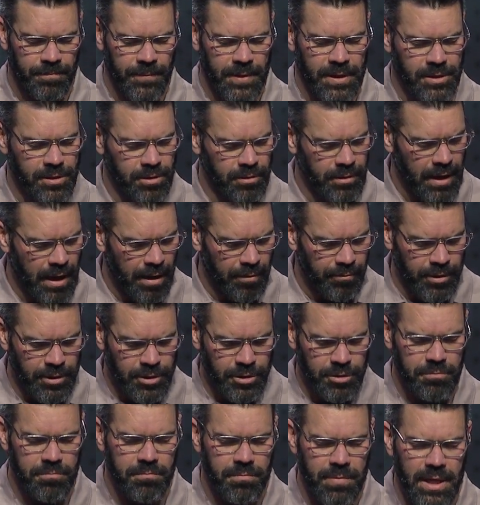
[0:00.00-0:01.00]
And so, God, would
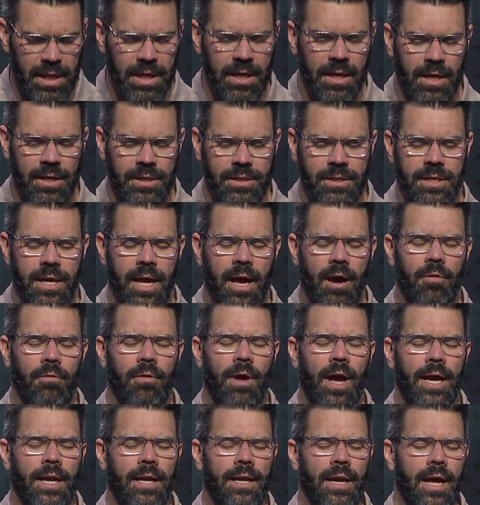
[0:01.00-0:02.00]
you meet us now,
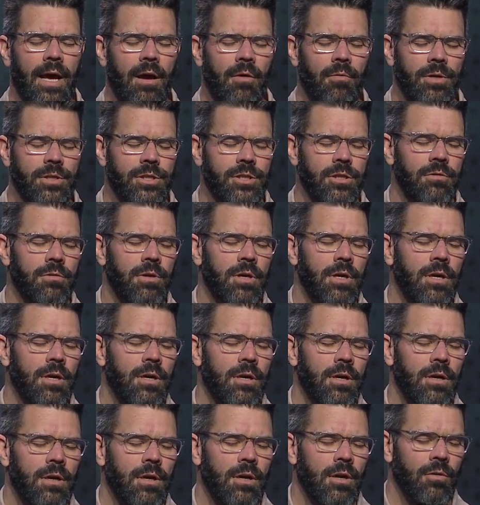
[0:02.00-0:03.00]
right now? Would you
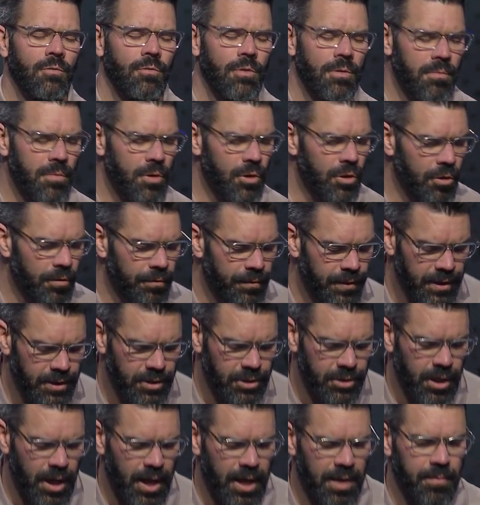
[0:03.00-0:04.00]
remove the
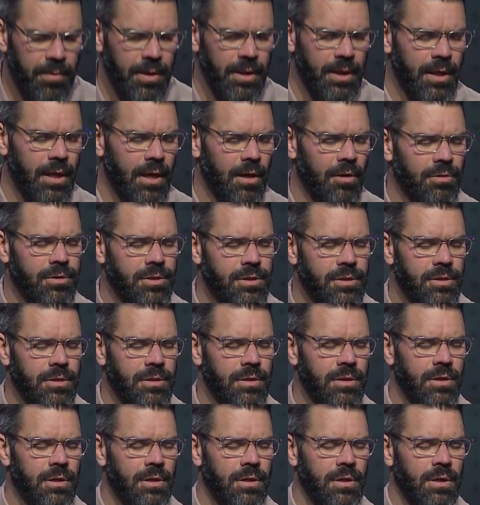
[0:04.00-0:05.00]
shame and guilt?
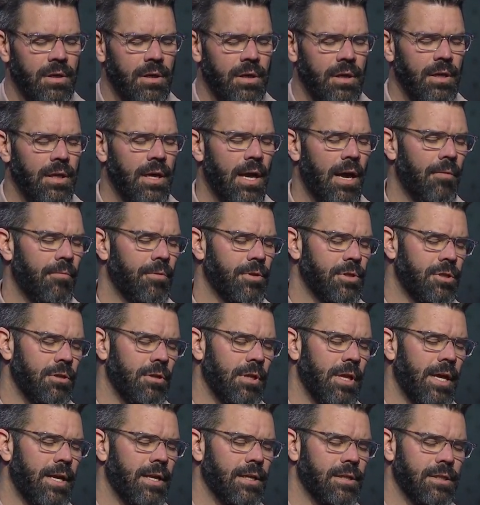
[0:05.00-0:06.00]
And God, would you
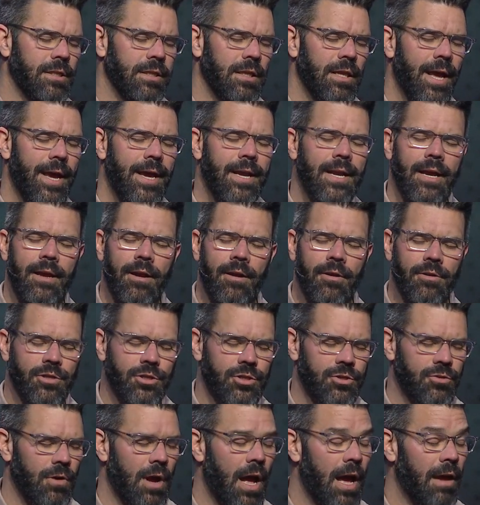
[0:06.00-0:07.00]
let us lay down our
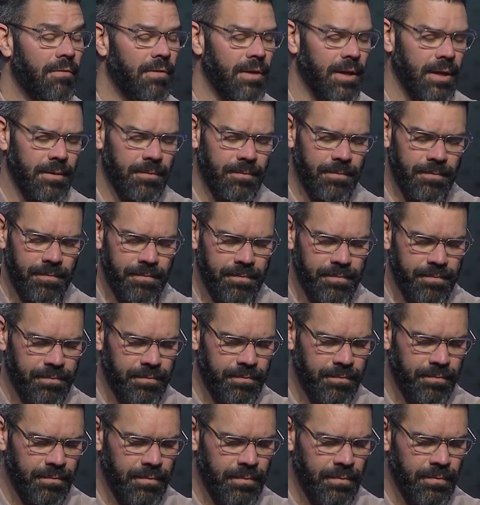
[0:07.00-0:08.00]
striving?
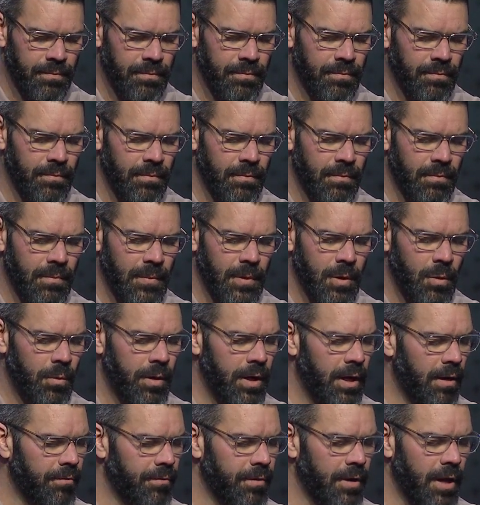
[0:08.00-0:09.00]

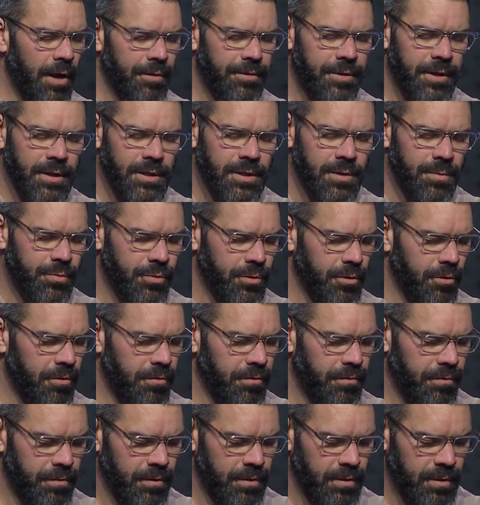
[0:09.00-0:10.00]
We have nothing to
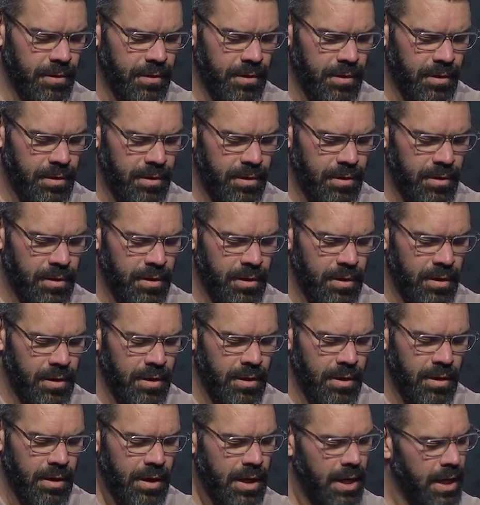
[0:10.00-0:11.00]
prove
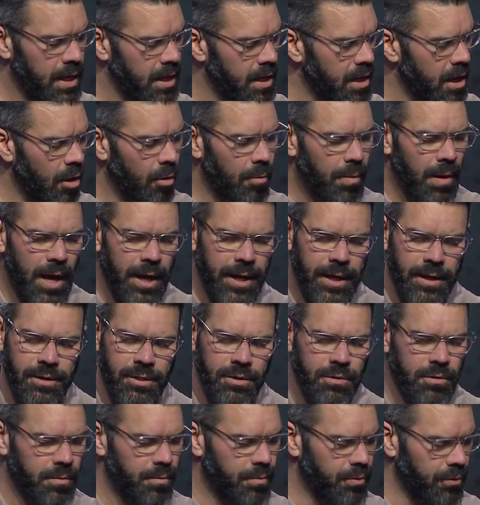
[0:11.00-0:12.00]
and nobody
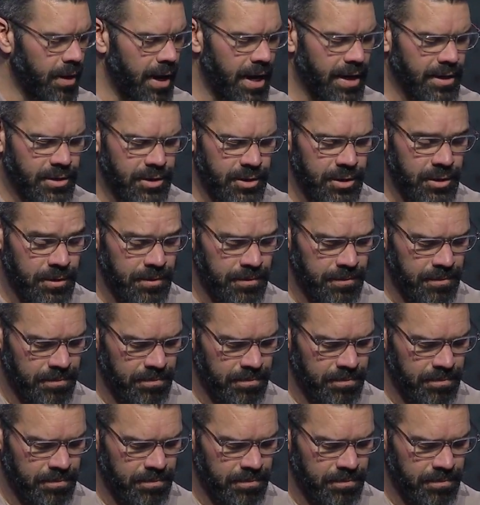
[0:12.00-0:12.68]
to impress.